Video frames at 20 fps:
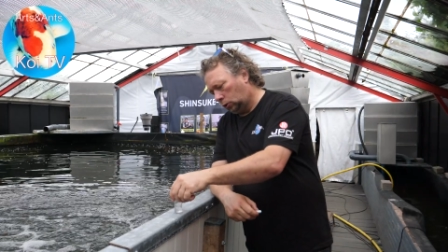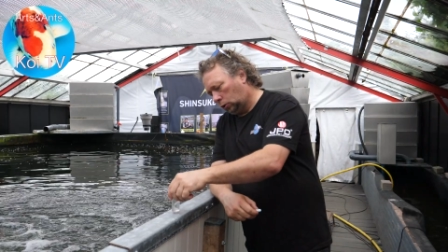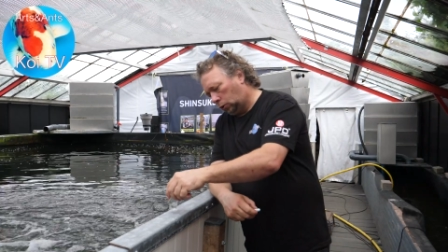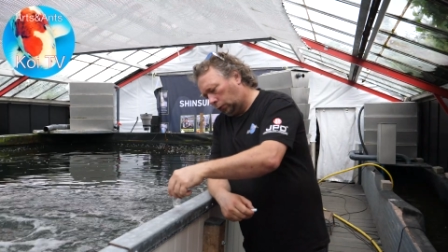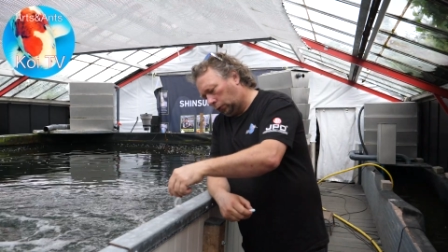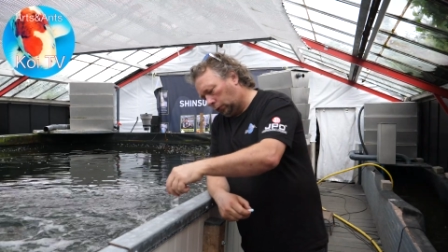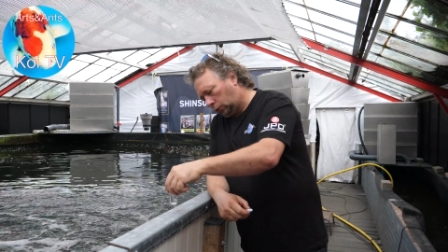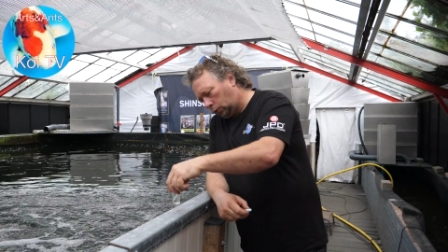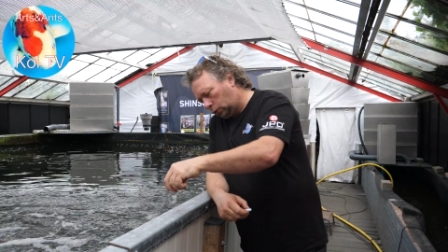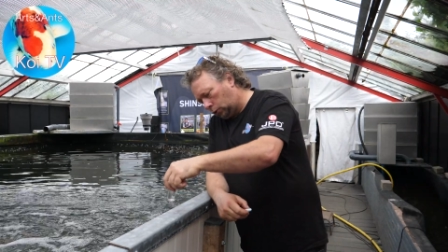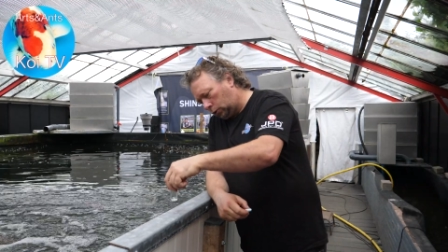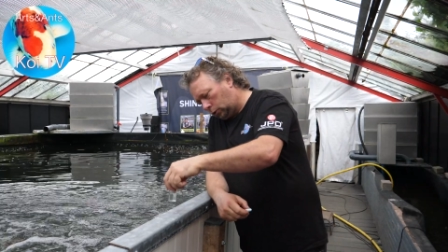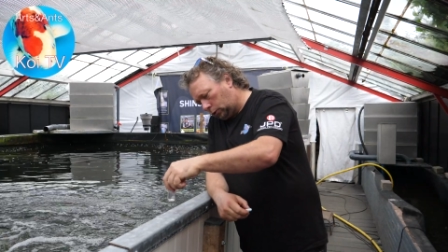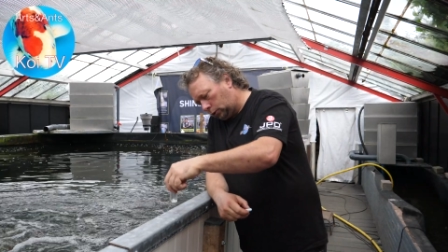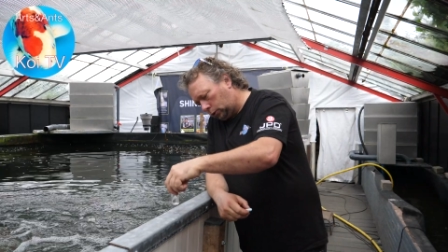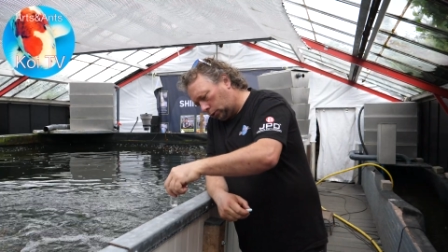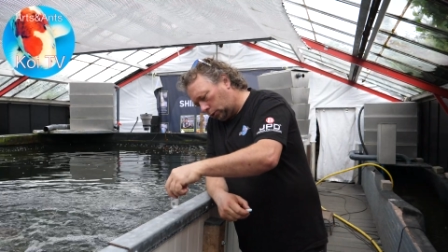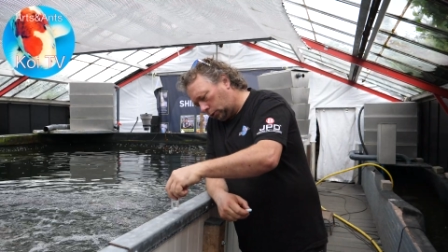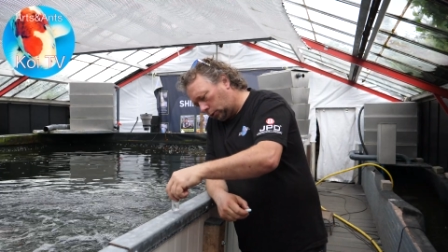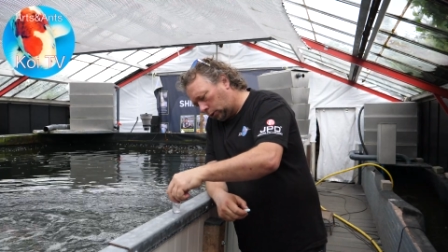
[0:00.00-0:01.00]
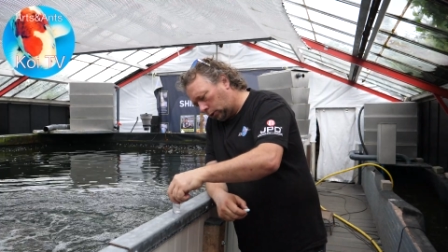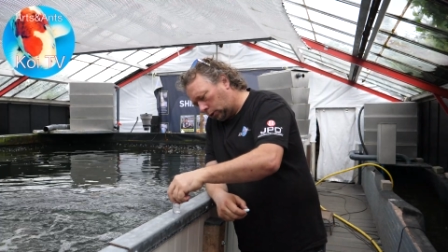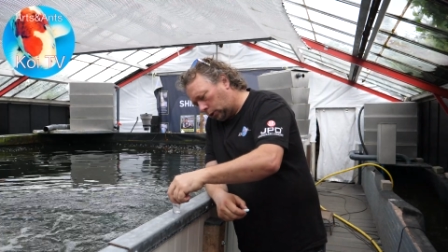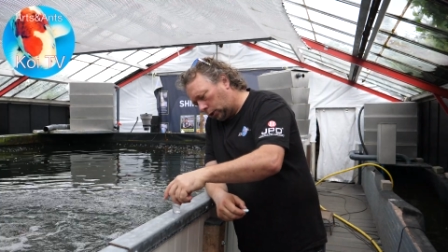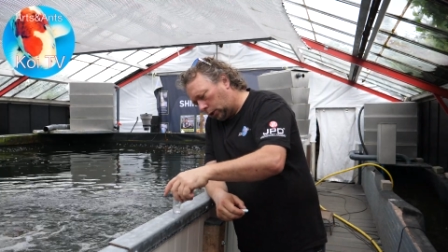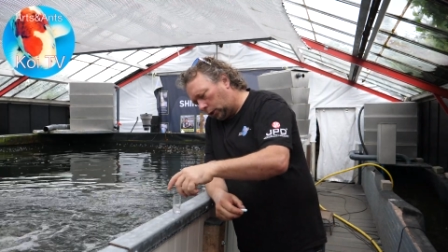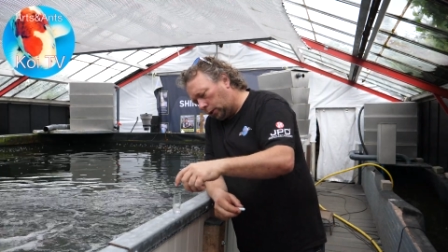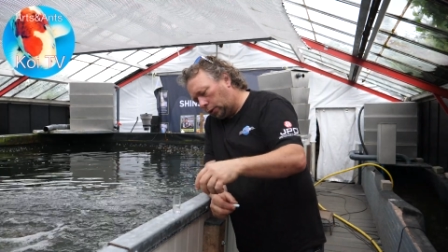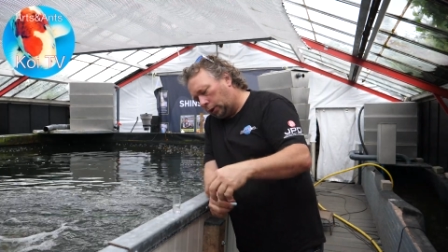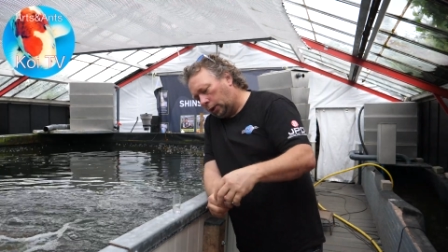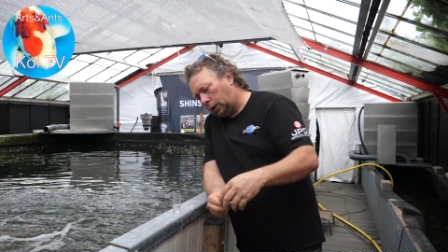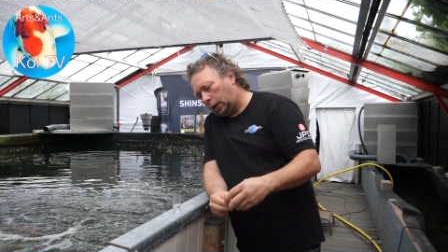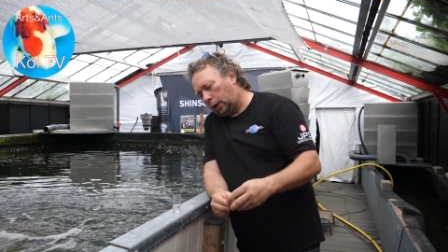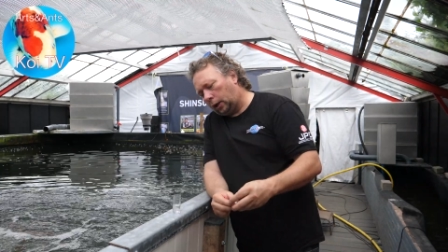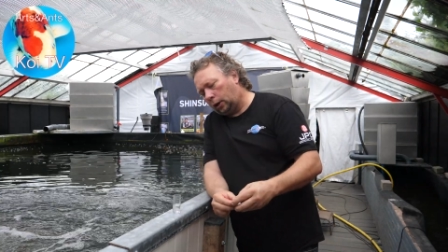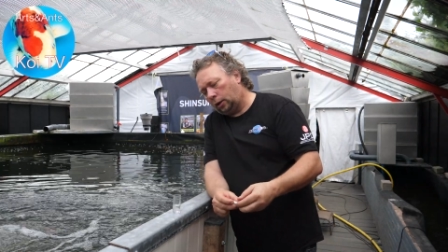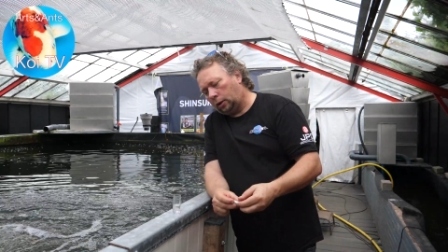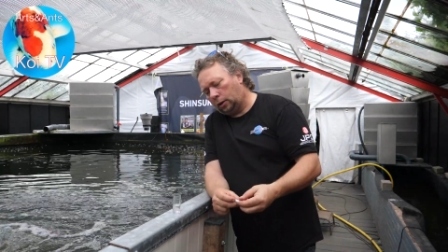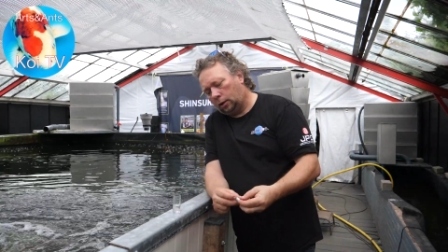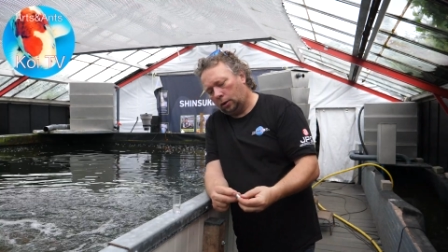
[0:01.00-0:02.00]
of course, steer it
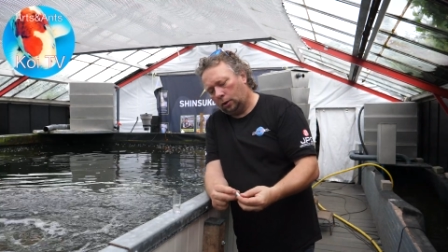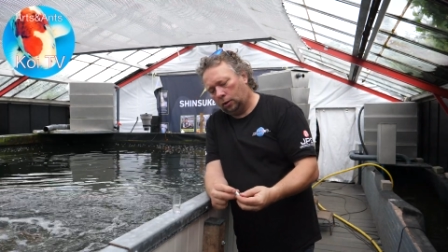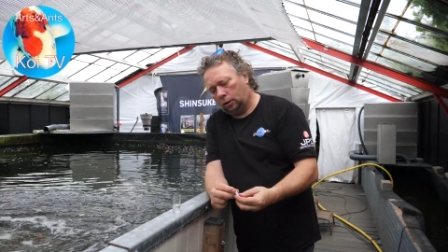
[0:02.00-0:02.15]
again.